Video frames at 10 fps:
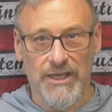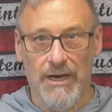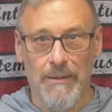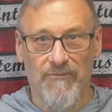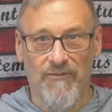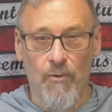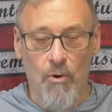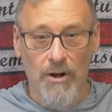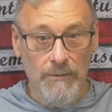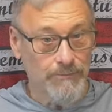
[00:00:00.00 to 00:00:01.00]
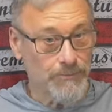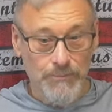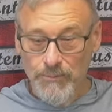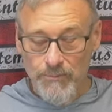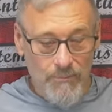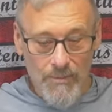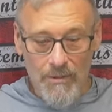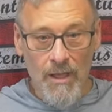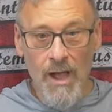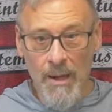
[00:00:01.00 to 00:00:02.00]
set up for,
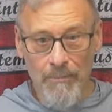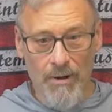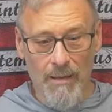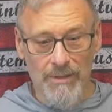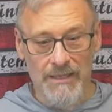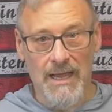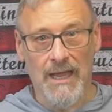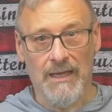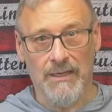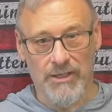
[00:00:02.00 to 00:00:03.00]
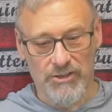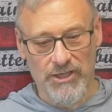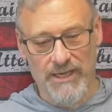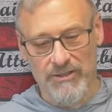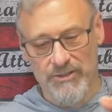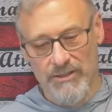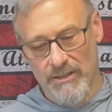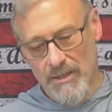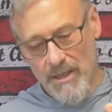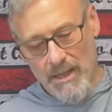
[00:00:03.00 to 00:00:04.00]
I'm probably not going to change it.
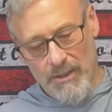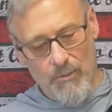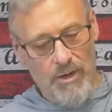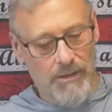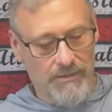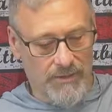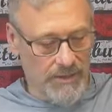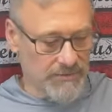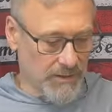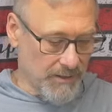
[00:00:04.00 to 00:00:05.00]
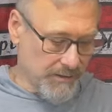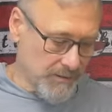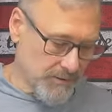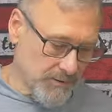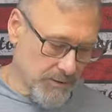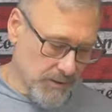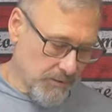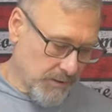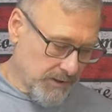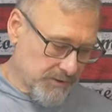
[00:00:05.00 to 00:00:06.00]
And one of the things, and I think, you
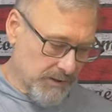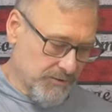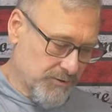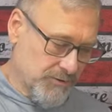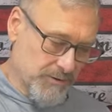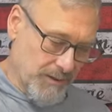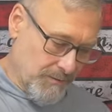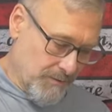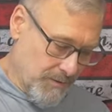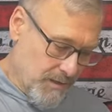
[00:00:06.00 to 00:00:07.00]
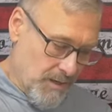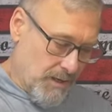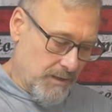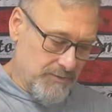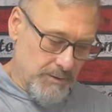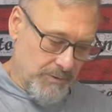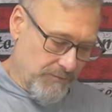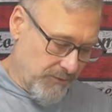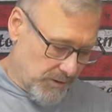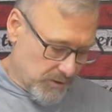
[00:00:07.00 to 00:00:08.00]
know, they said in some of the
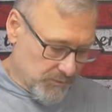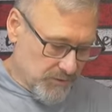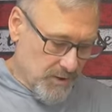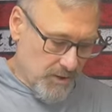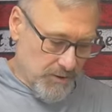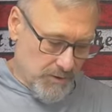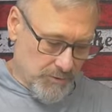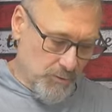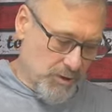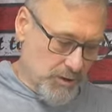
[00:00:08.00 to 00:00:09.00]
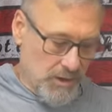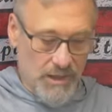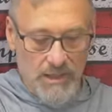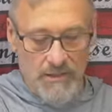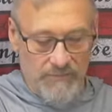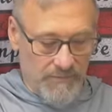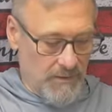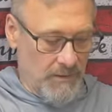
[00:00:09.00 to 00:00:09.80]
videos. You know, you can leave,